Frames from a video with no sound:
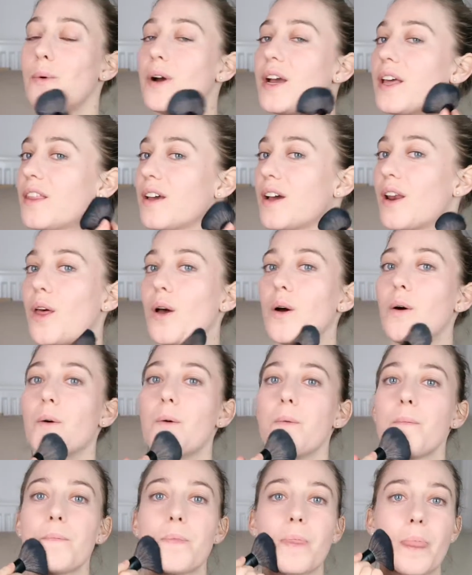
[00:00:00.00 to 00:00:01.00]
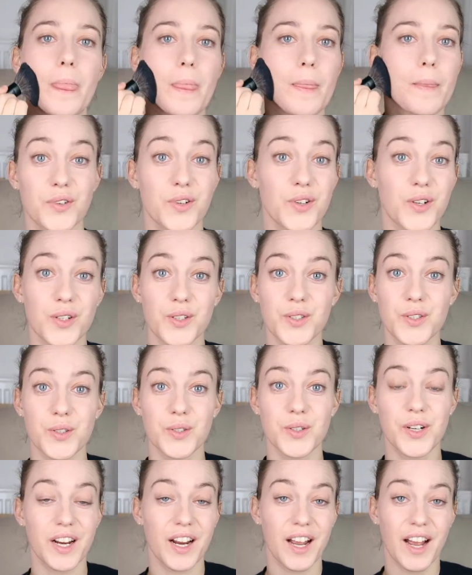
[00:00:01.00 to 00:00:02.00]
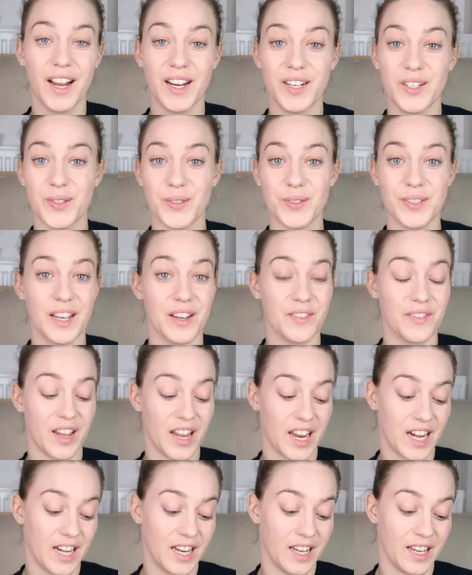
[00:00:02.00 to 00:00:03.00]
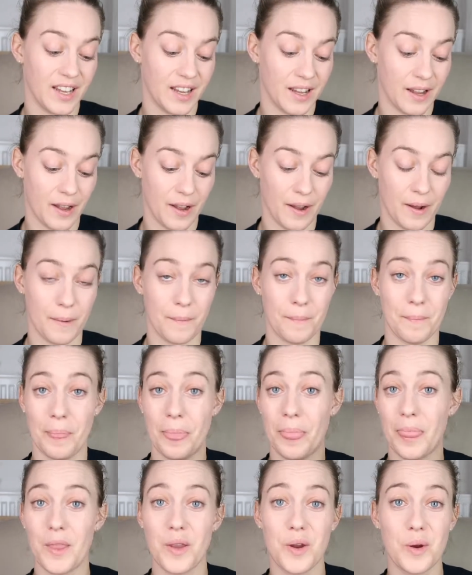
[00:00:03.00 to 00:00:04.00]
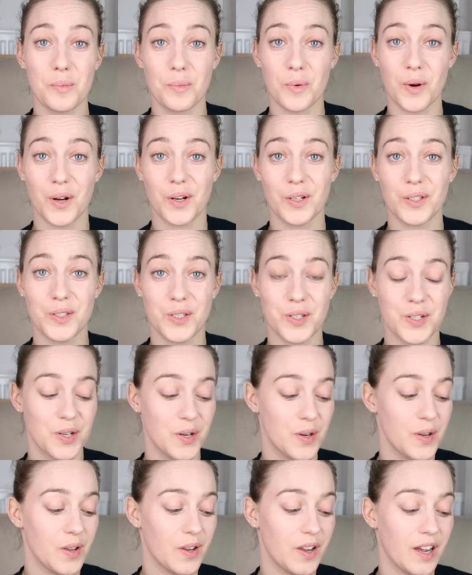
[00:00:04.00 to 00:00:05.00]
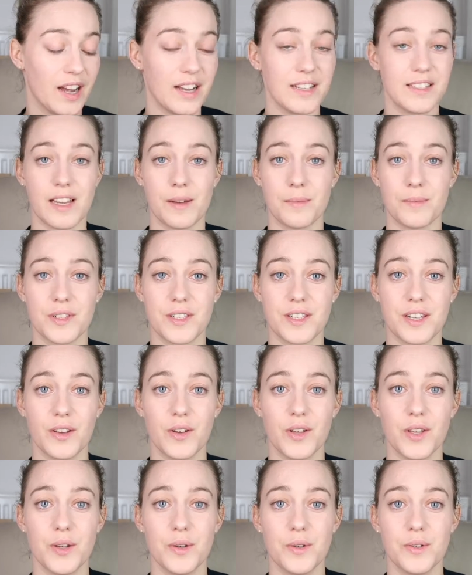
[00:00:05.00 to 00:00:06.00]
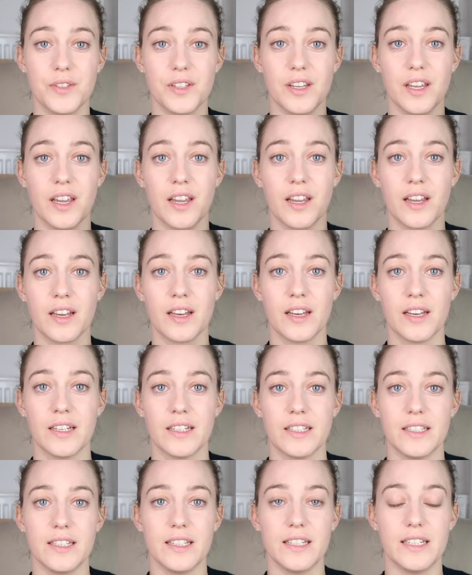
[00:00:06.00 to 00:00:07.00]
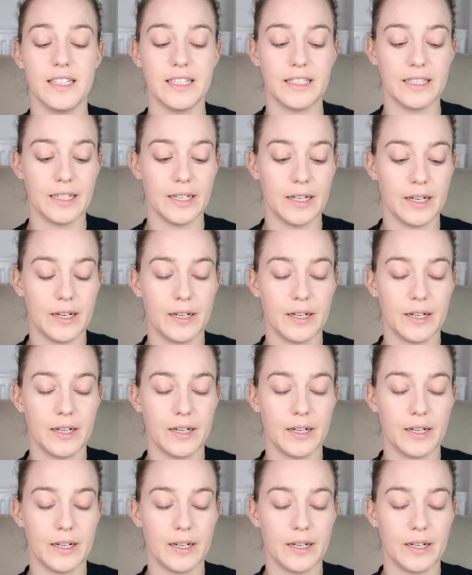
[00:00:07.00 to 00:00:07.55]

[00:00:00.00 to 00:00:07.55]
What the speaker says: away the glow. For contouring, I don't have any new product to show you guys. I'm still using the